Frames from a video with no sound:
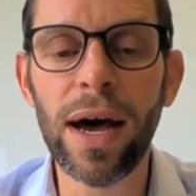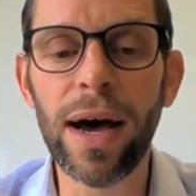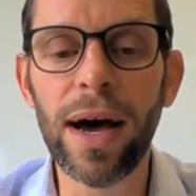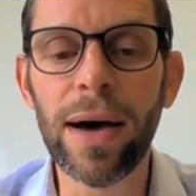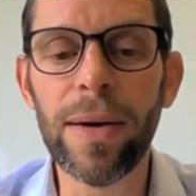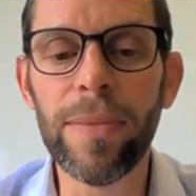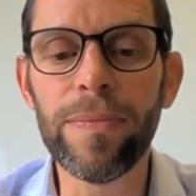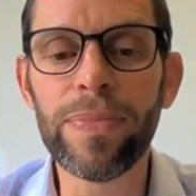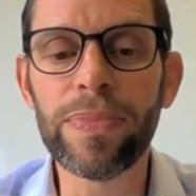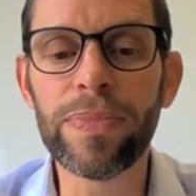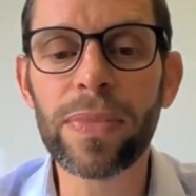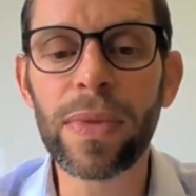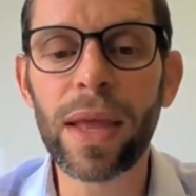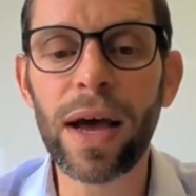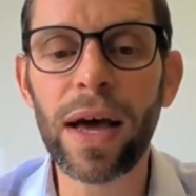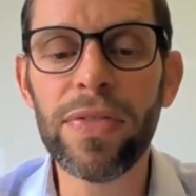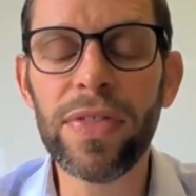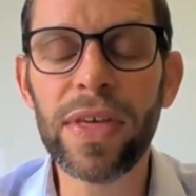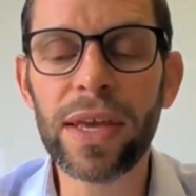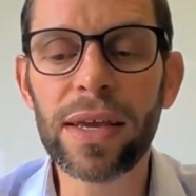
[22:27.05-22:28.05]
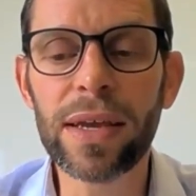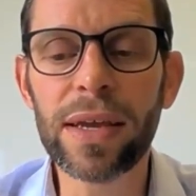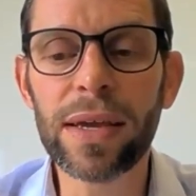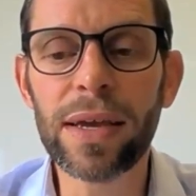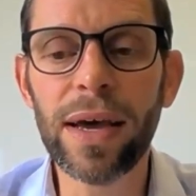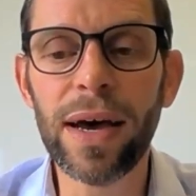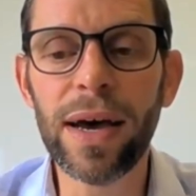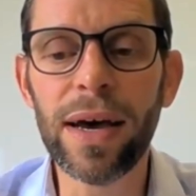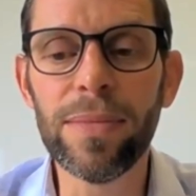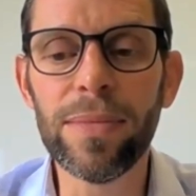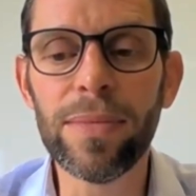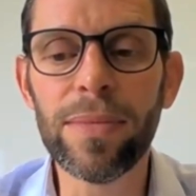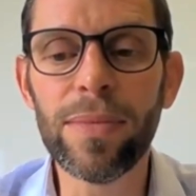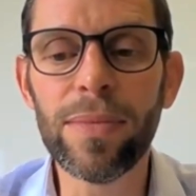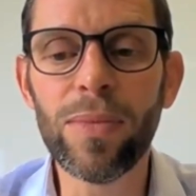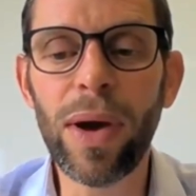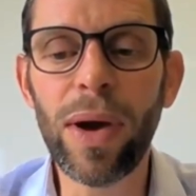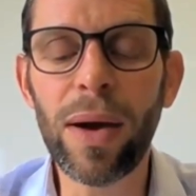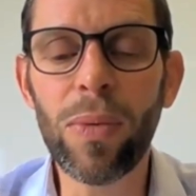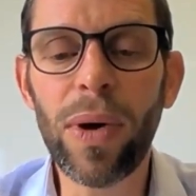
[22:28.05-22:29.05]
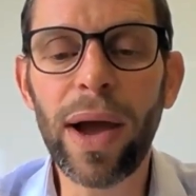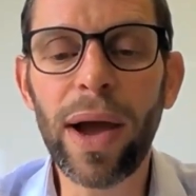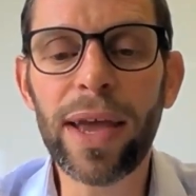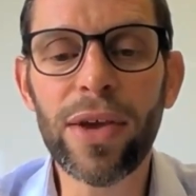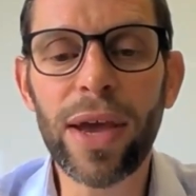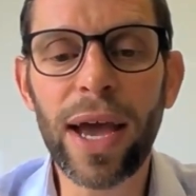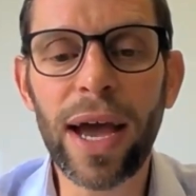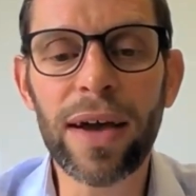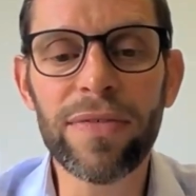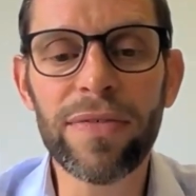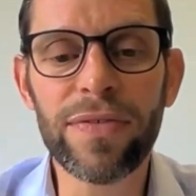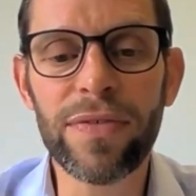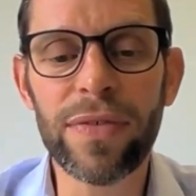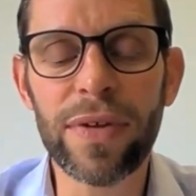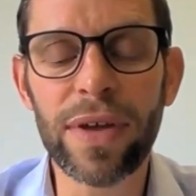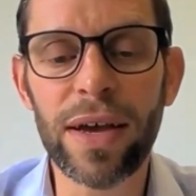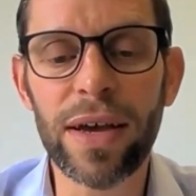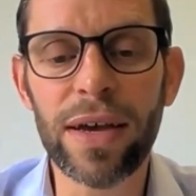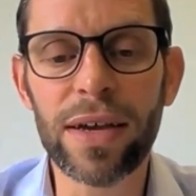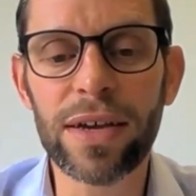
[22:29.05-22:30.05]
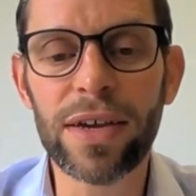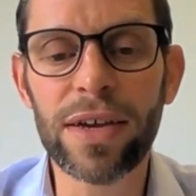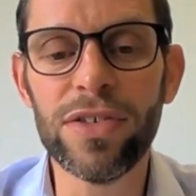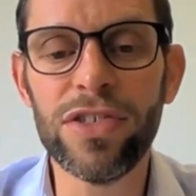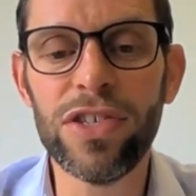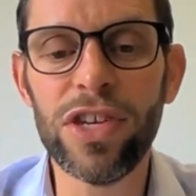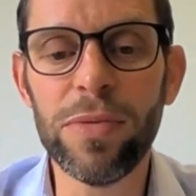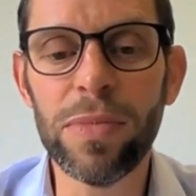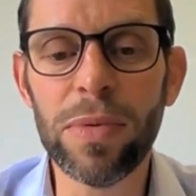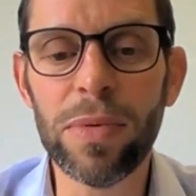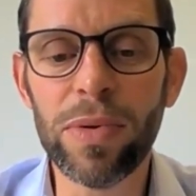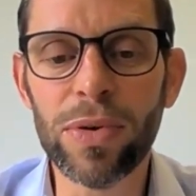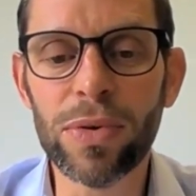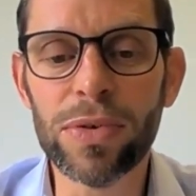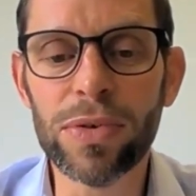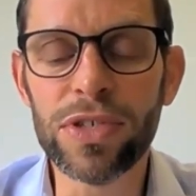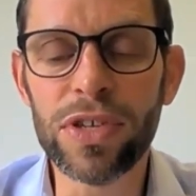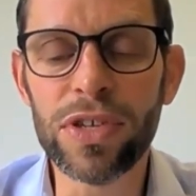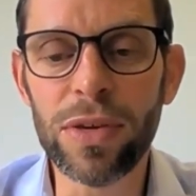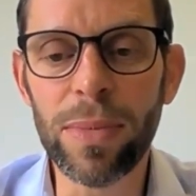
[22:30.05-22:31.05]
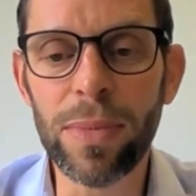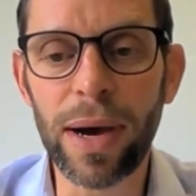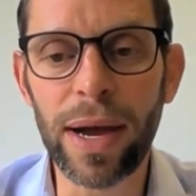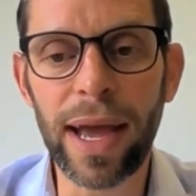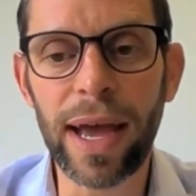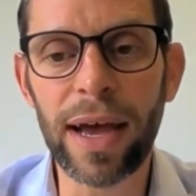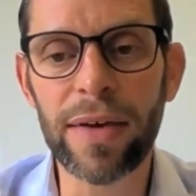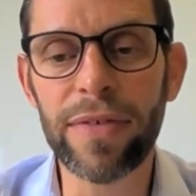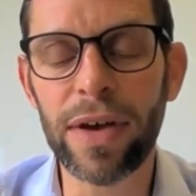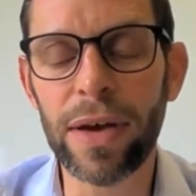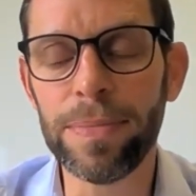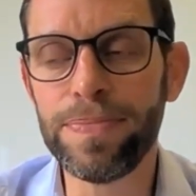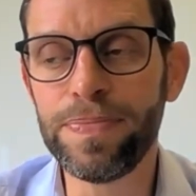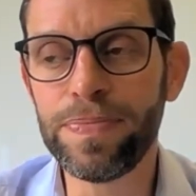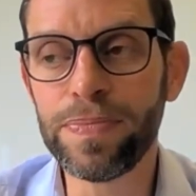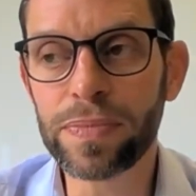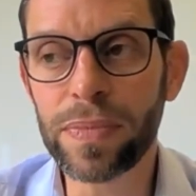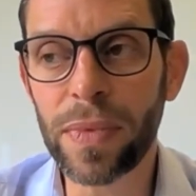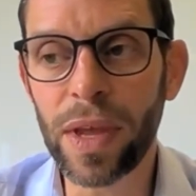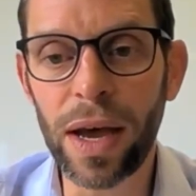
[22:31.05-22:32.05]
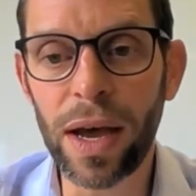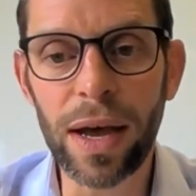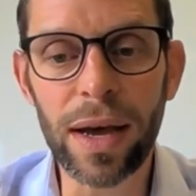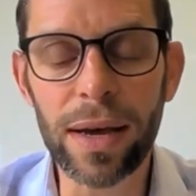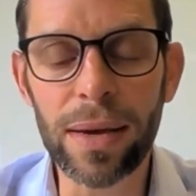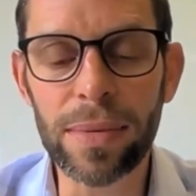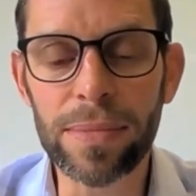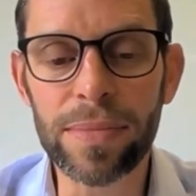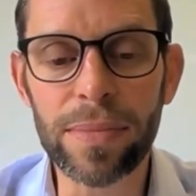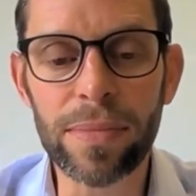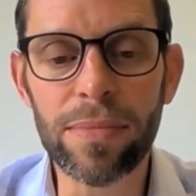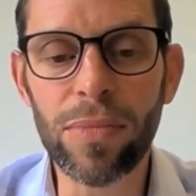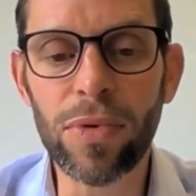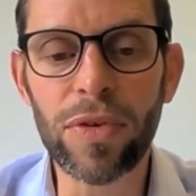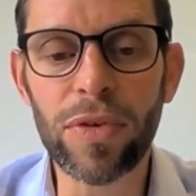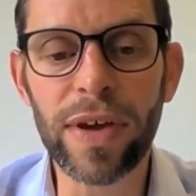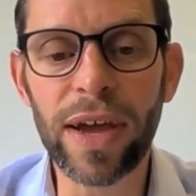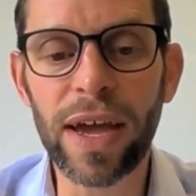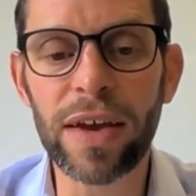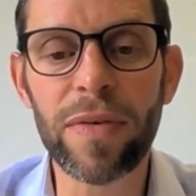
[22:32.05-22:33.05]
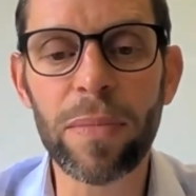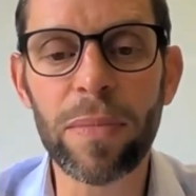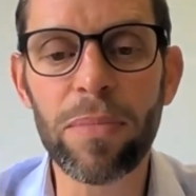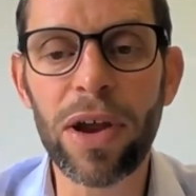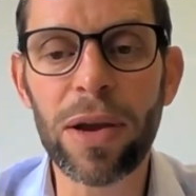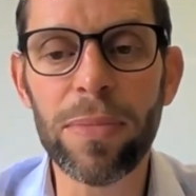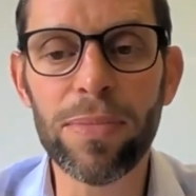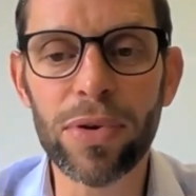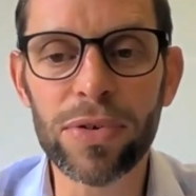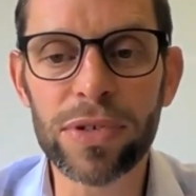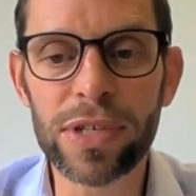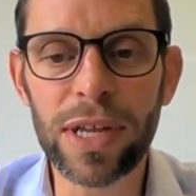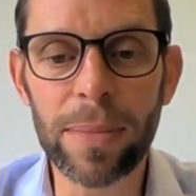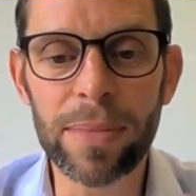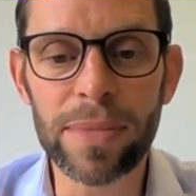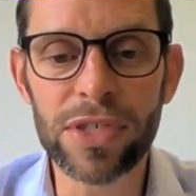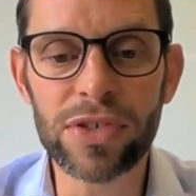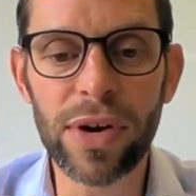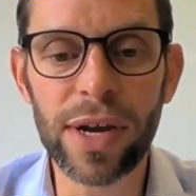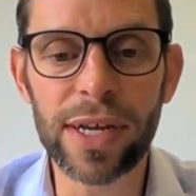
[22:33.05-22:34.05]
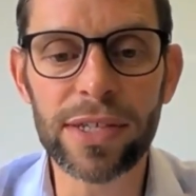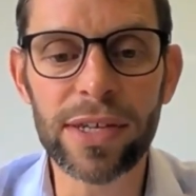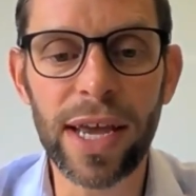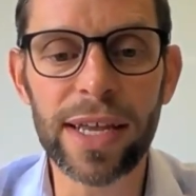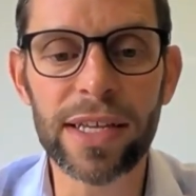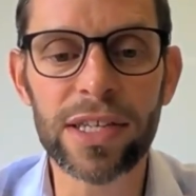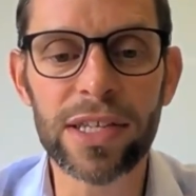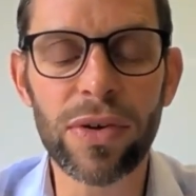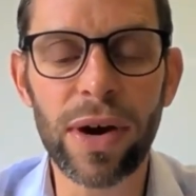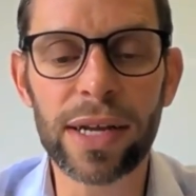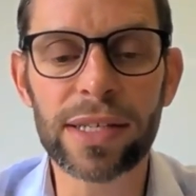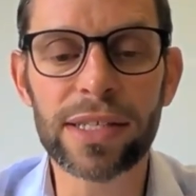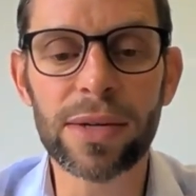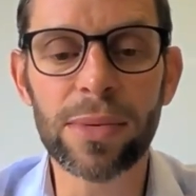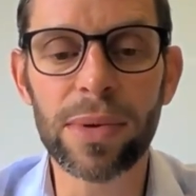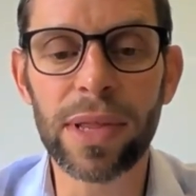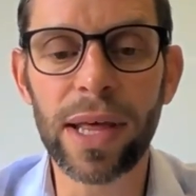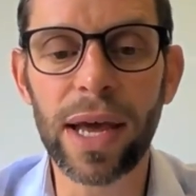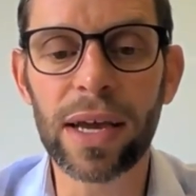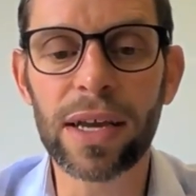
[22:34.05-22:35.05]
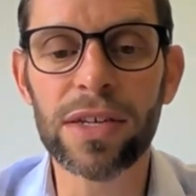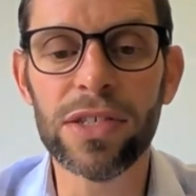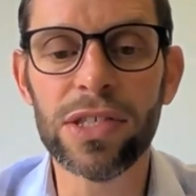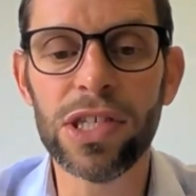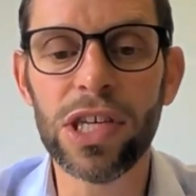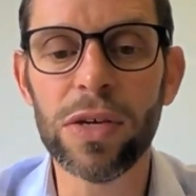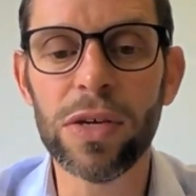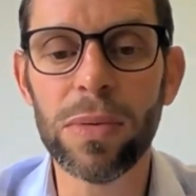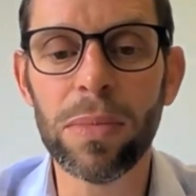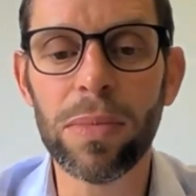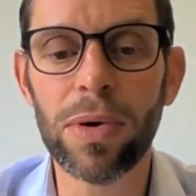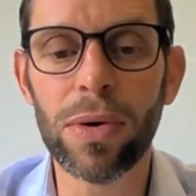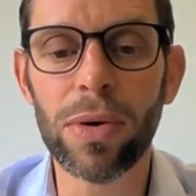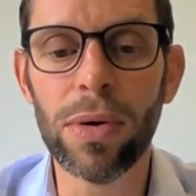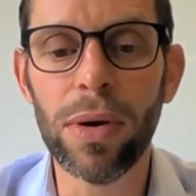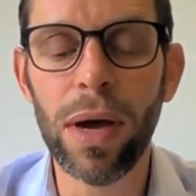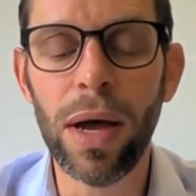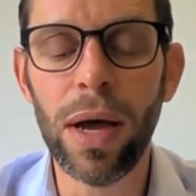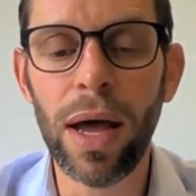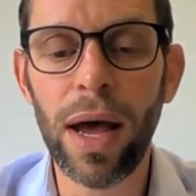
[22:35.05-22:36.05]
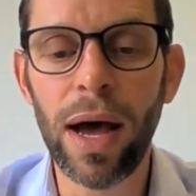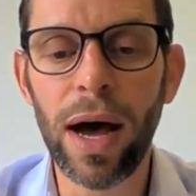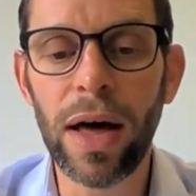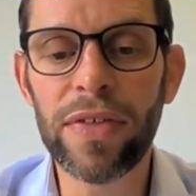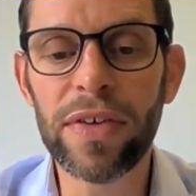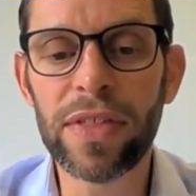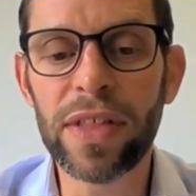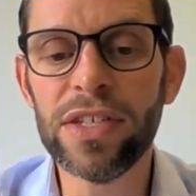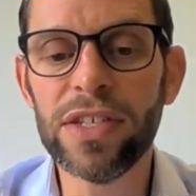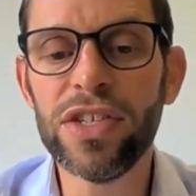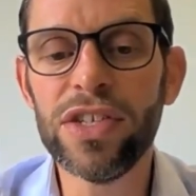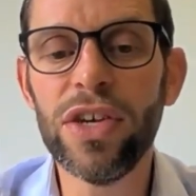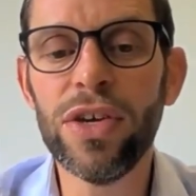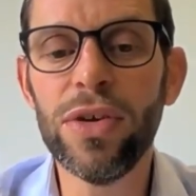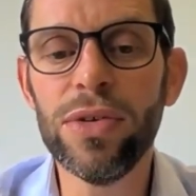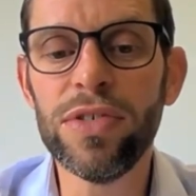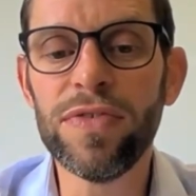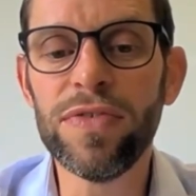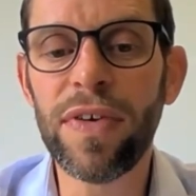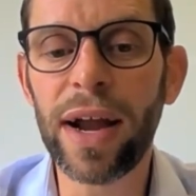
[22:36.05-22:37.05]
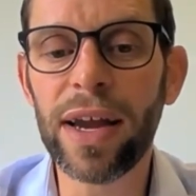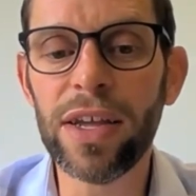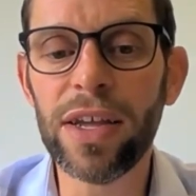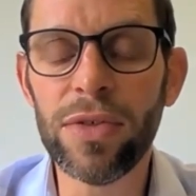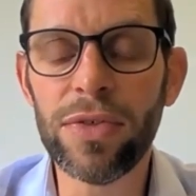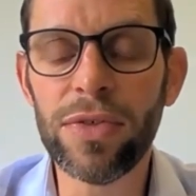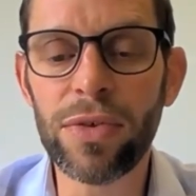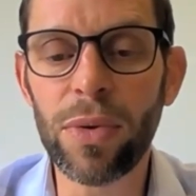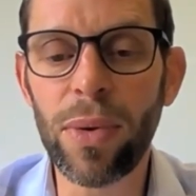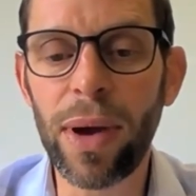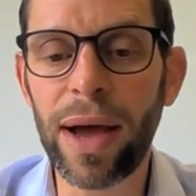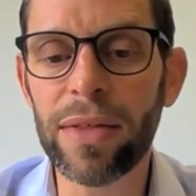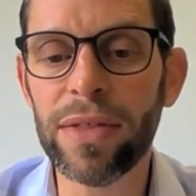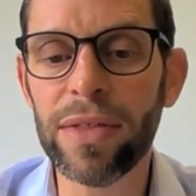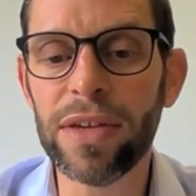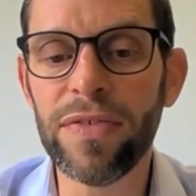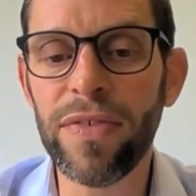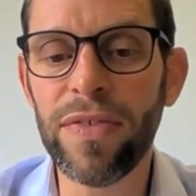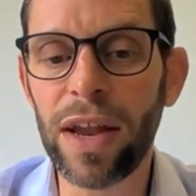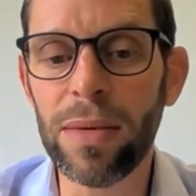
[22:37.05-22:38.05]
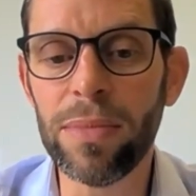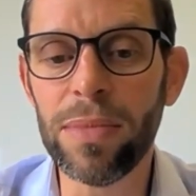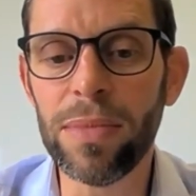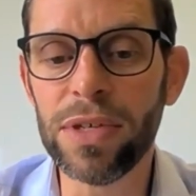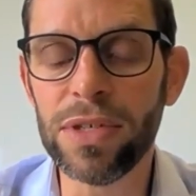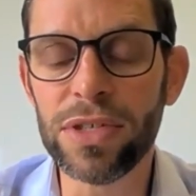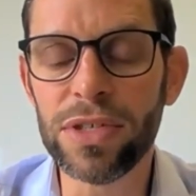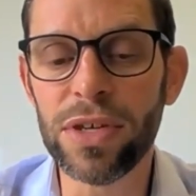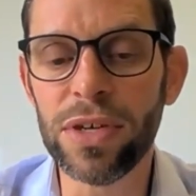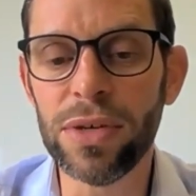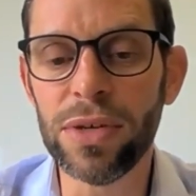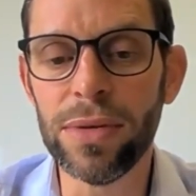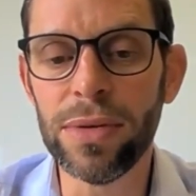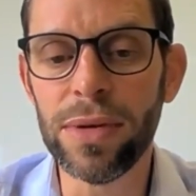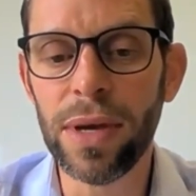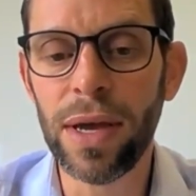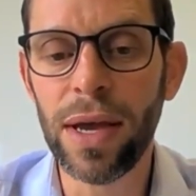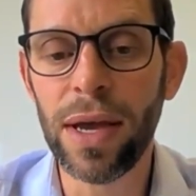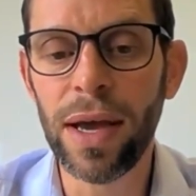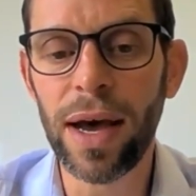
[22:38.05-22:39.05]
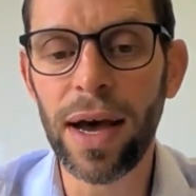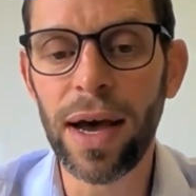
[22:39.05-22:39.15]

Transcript: I think where you have consumables, and you might have more of a kind of a breadboard demonstrator interacting with that consumable, I think there's huge value throughout the development to